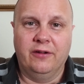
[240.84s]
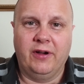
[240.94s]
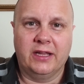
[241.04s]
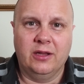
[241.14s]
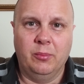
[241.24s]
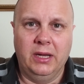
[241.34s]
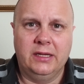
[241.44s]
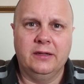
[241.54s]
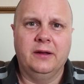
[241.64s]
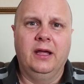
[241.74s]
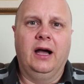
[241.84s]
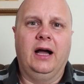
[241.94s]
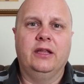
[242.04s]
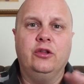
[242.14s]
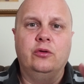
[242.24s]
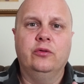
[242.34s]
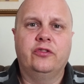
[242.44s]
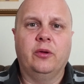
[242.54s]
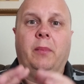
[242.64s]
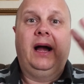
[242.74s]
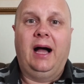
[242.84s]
if I can make it. I use my